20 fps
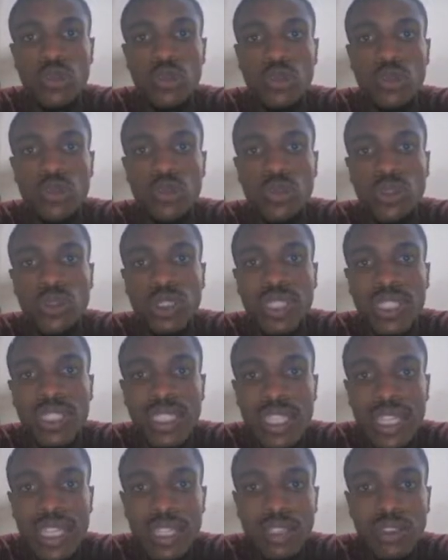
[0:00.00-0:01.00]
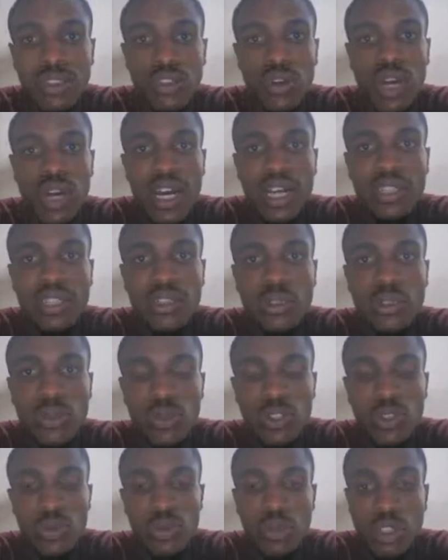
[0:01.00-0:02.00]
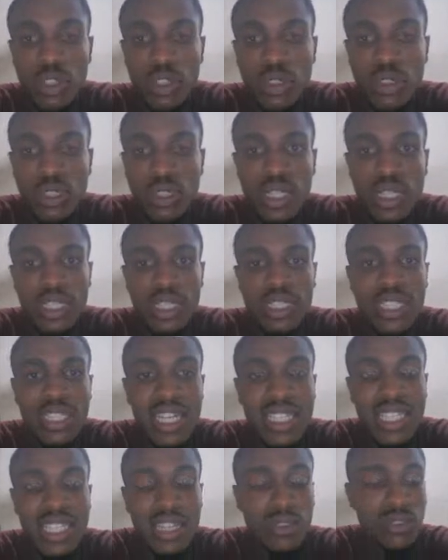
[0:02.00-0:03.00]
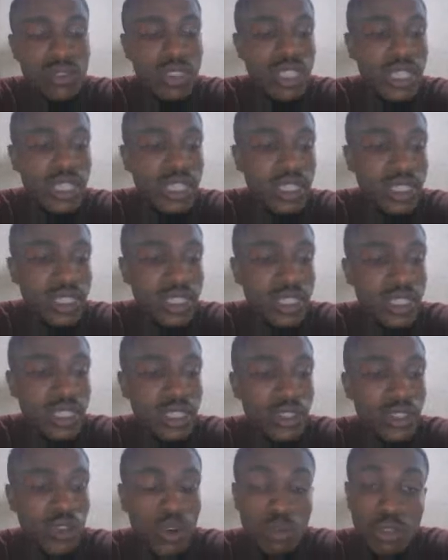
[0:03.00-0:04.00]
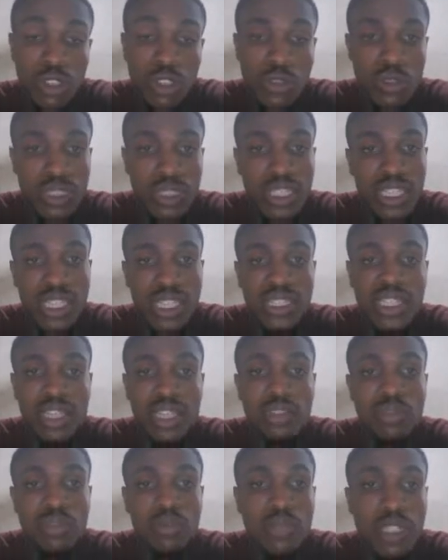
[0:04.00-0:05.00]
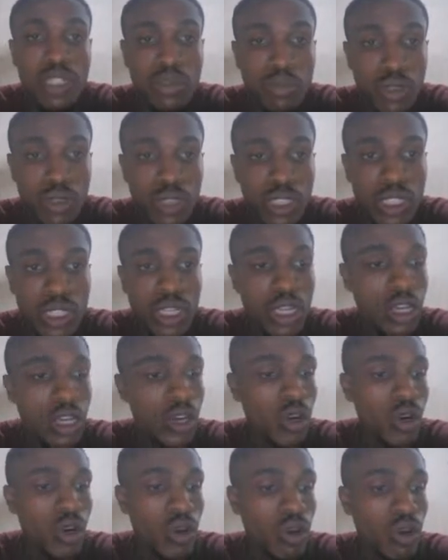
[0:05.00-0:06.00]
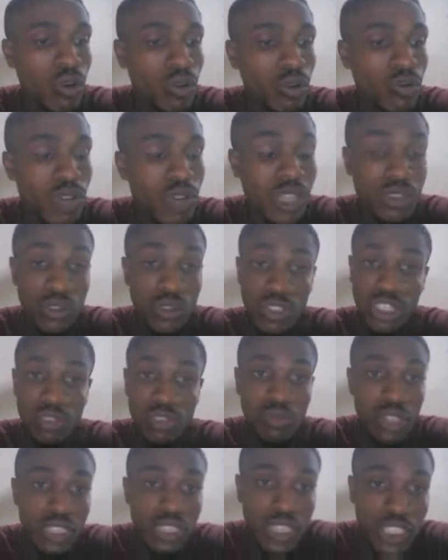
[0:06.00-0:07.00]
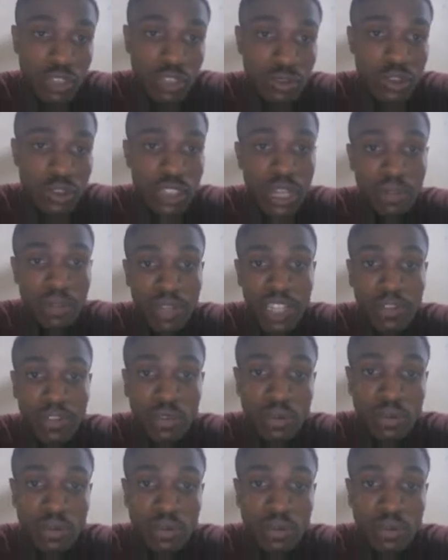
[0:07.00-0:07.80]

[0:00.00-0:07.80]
sell your art to the world, and that's how you get commissions and that's how you make money. we are just the way it is with other platforms like